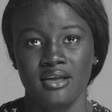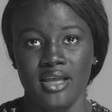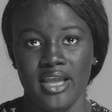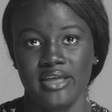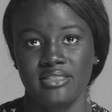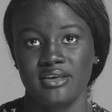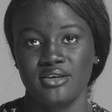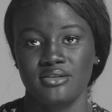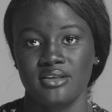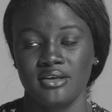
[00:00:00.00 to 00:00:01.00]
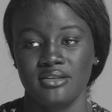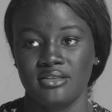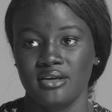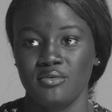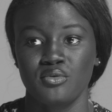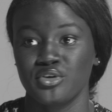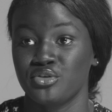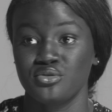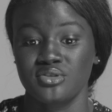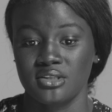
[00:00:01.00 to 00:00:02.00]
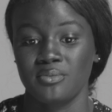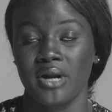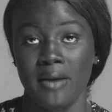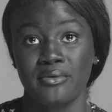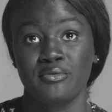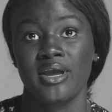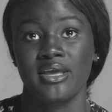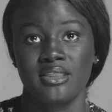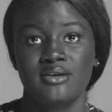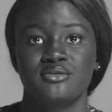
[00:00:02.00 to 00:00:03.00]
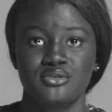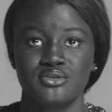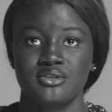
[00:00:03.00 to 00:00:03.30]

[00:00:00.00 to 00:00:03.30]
and they, they, they won't use it the proper way. They're going to use it